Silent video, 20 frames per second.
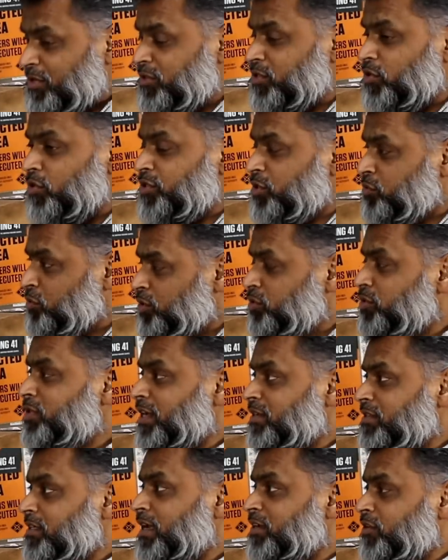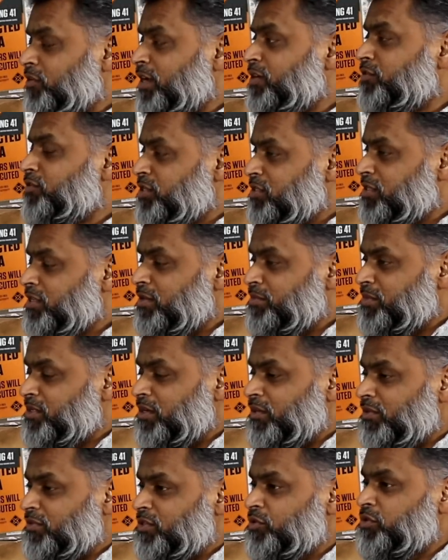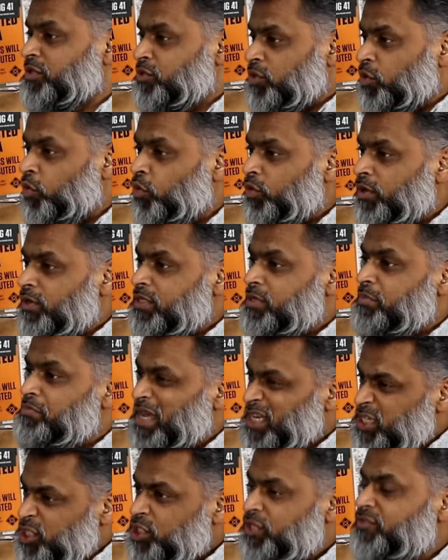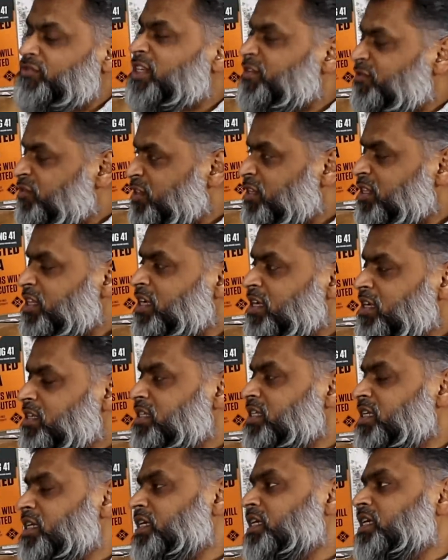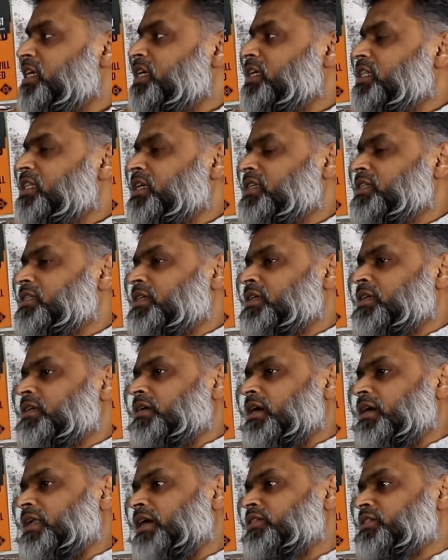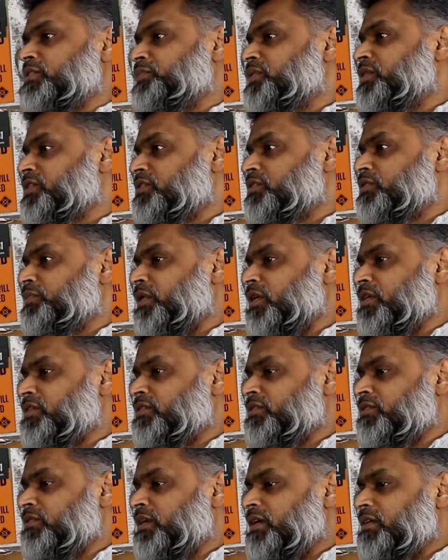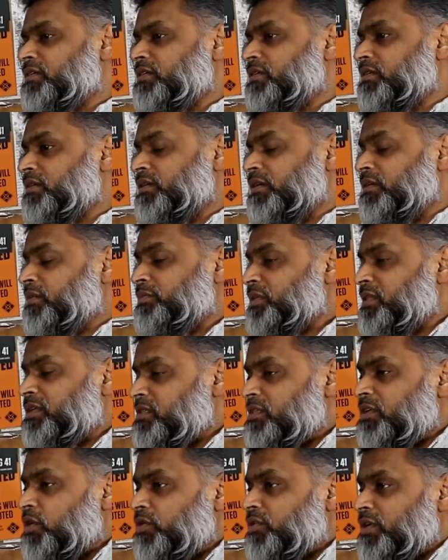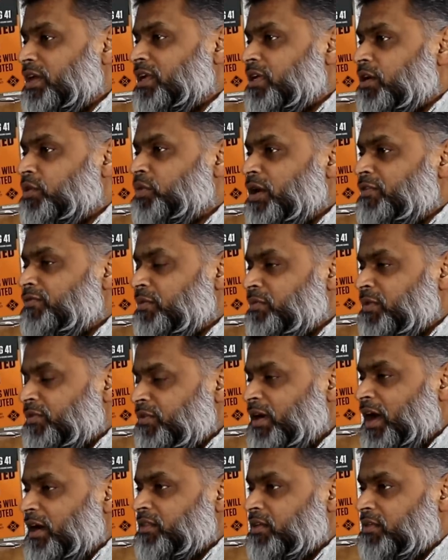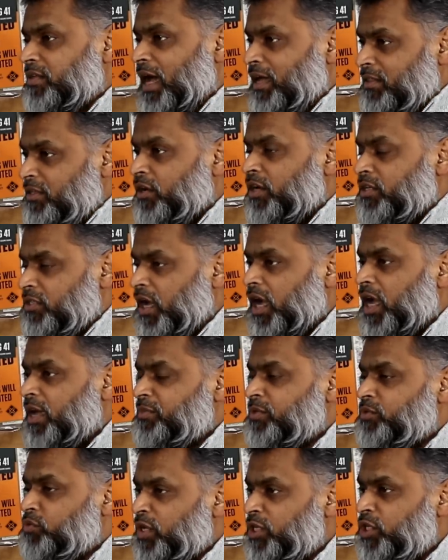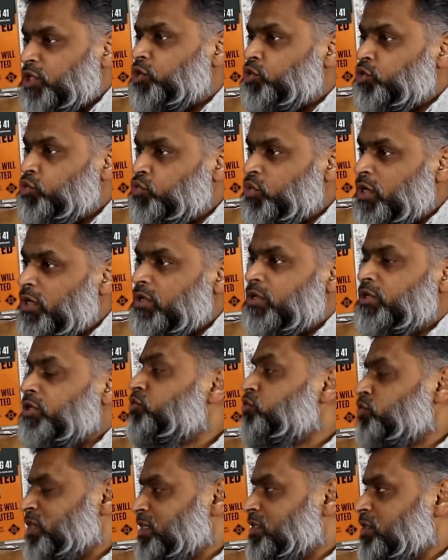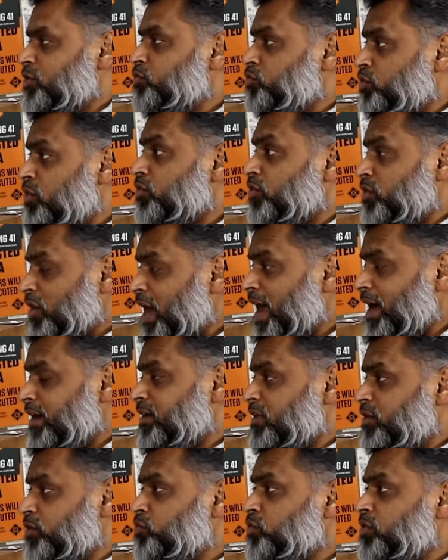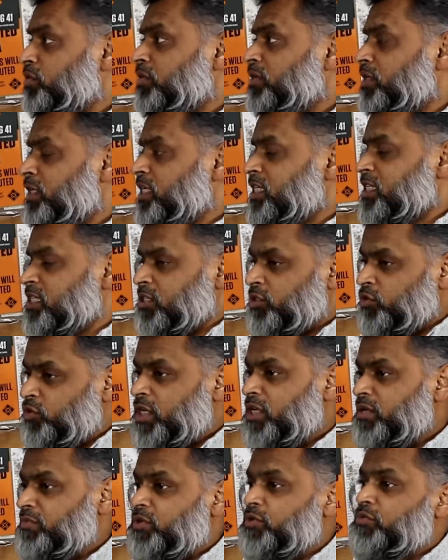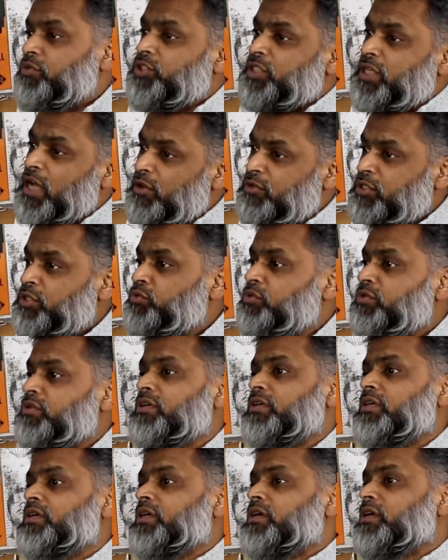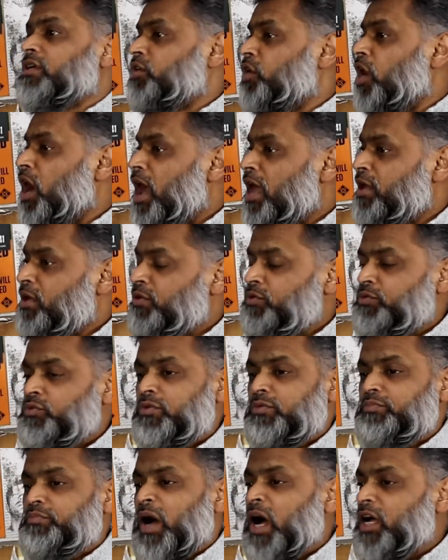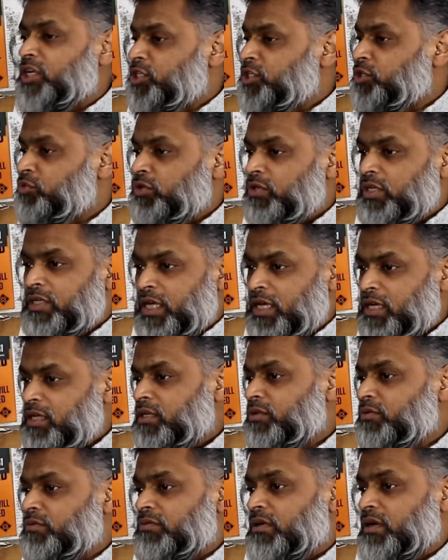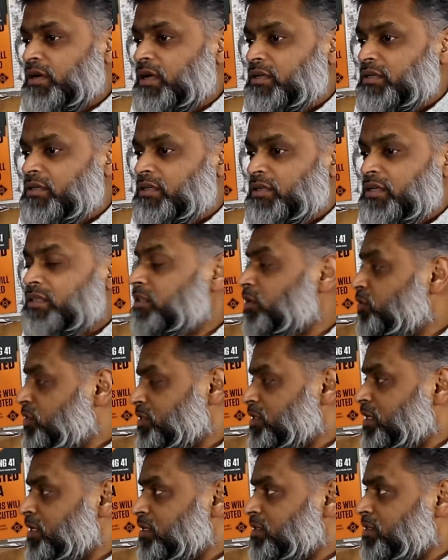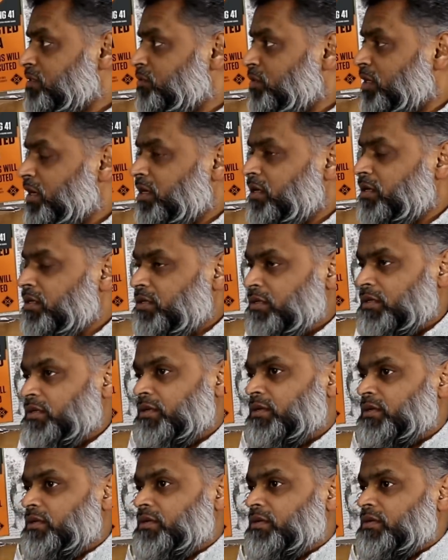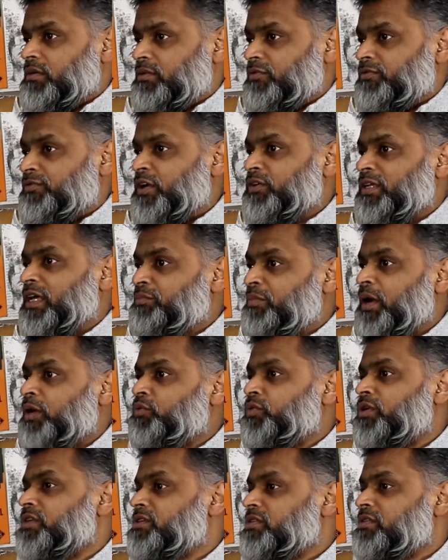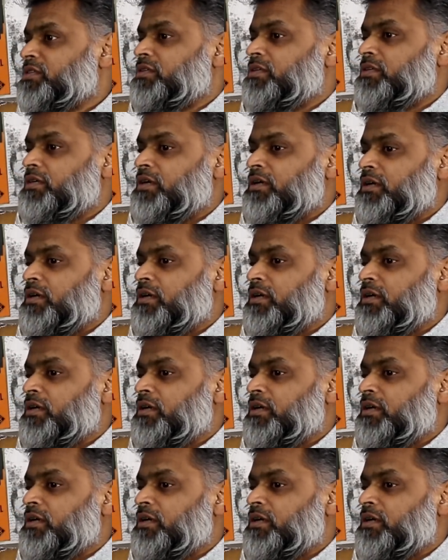of the soldiers would do that at great risk to themselves. So there's a mixture of different things that allows a person to pass through that. But there's no getting away from the fact that there are times when you will lose it. You will crack. You will scream. You will shout. You will cry. You will punch. You will kick. I did those things when I felt at my worst